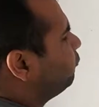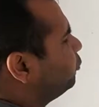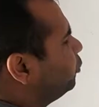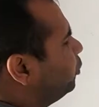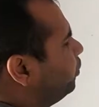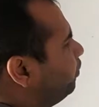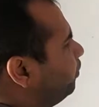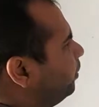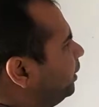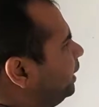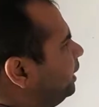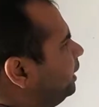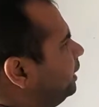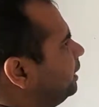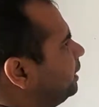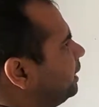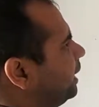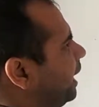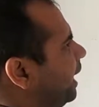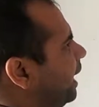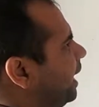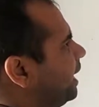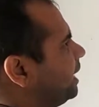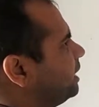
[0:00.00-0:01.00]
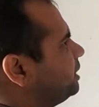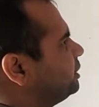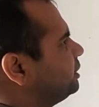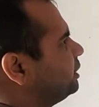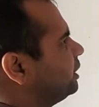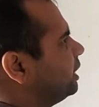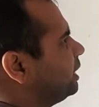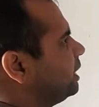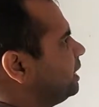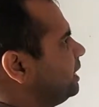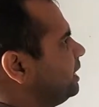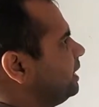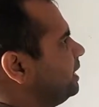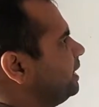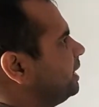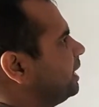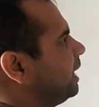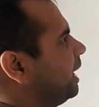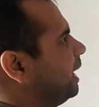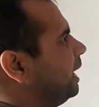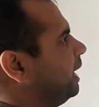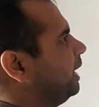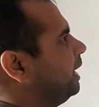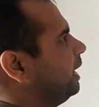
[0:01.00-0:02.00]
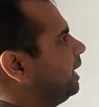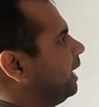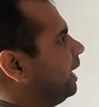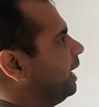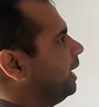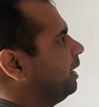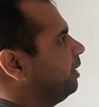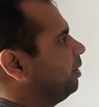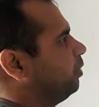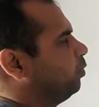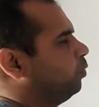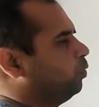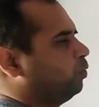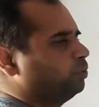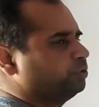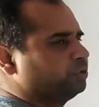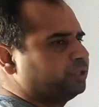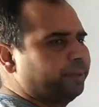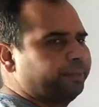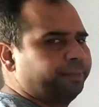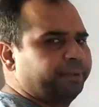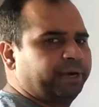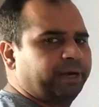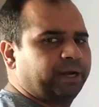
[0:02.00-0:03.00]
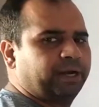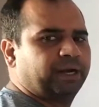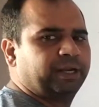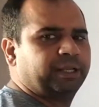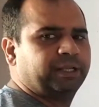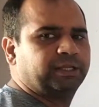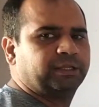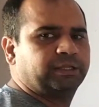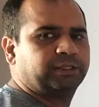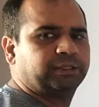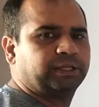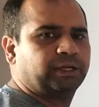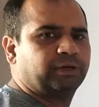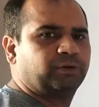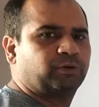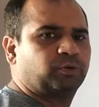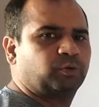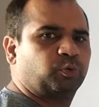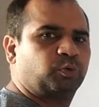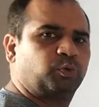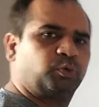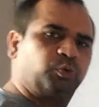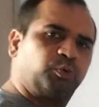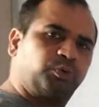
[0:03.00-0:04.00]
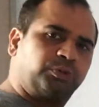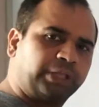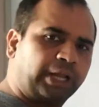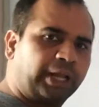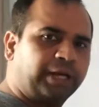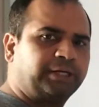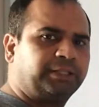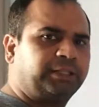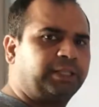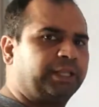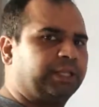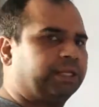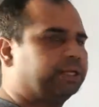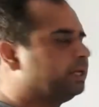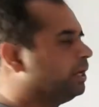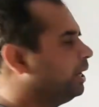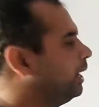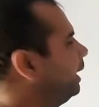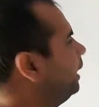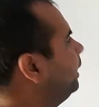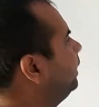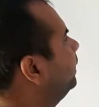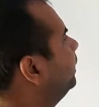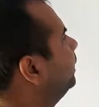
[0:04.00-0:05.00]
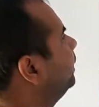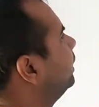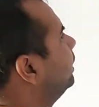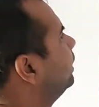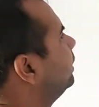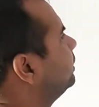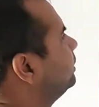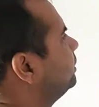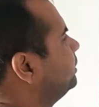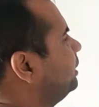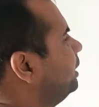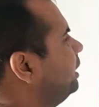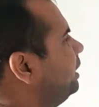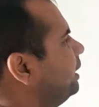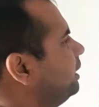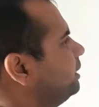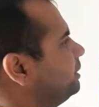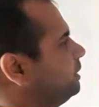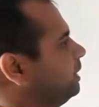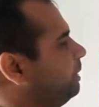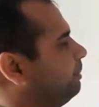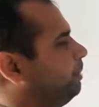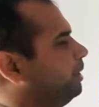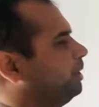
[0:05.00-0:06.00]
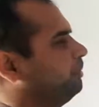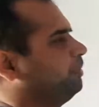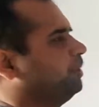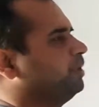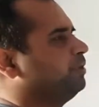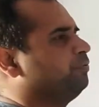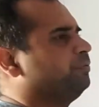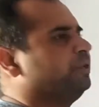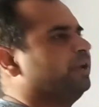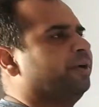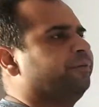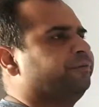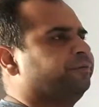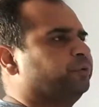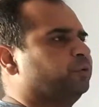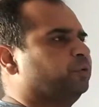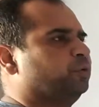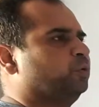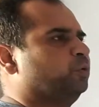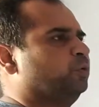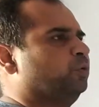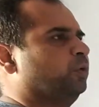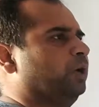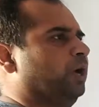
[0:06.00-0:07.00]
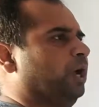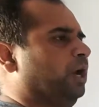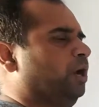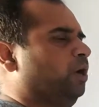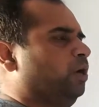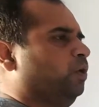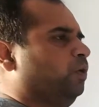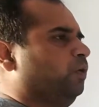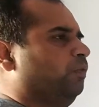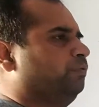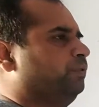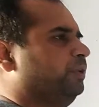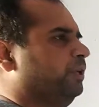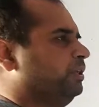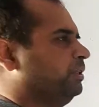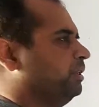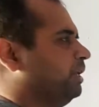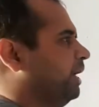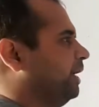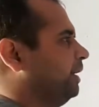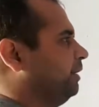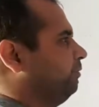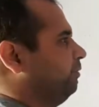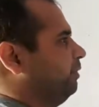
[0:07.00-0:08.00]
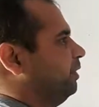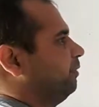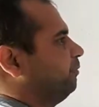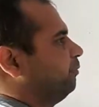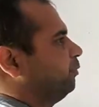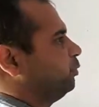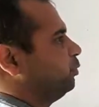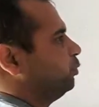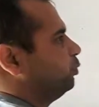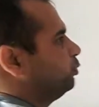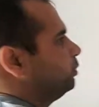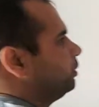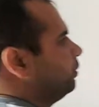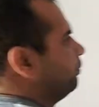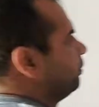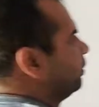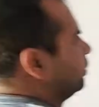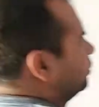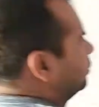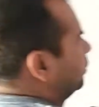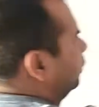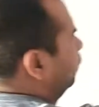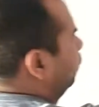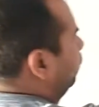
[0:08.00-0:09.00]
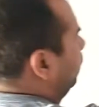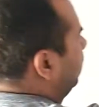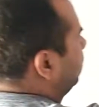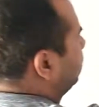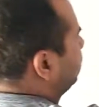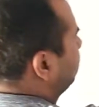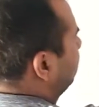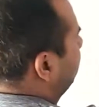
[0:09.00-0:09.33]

to print HELLO separately, then to do that thing in C and C++, we have to do hell lot of things, like we have to use the function known as